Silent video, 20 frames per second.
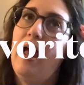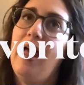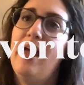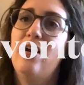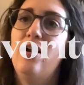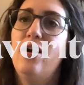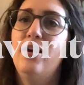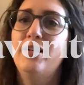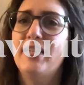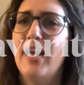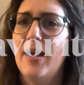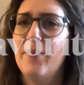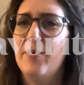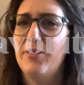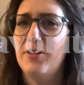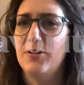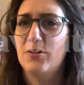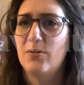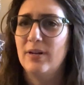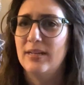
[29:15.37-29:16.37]
I had a hard time with
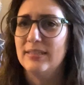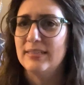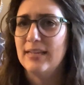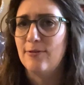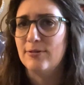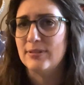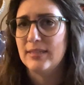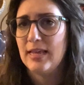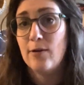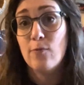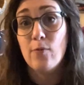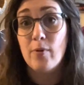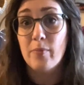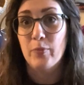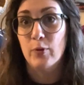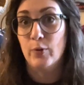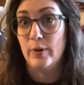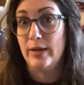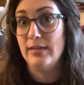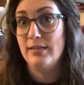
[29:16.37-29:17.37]
this one because I was like, well,
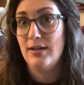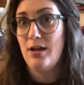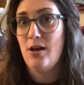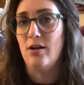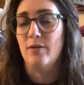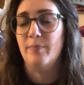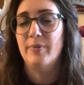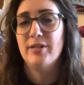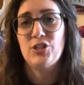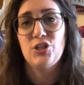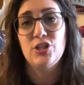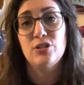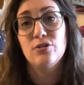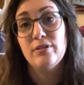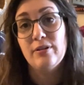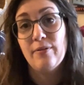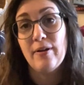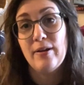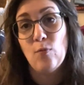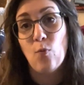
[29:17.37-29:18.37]
Maria Dong, but she's
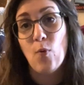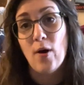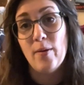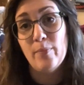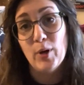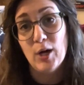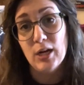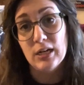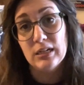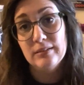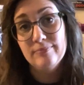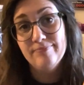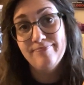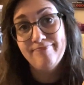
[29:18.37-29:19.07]
only written 1 book.